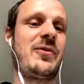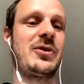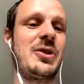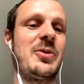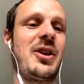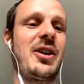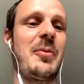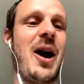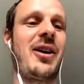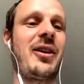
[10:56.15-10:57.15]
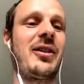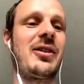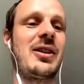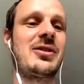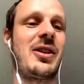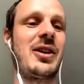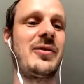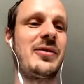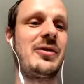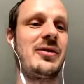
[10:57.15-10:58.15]
something on the market. That's kind of
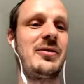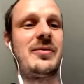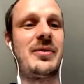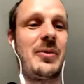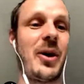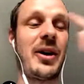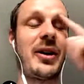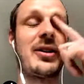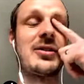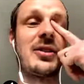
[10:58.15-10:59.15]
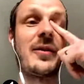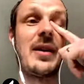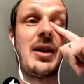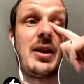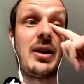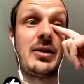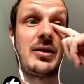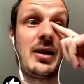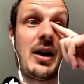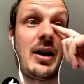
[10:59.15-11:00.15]
what it is. So
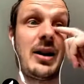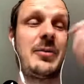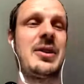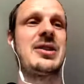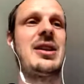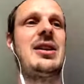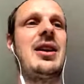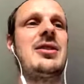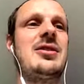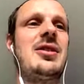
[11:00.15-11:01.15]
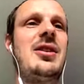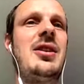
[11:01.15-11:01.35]
I think we'll see as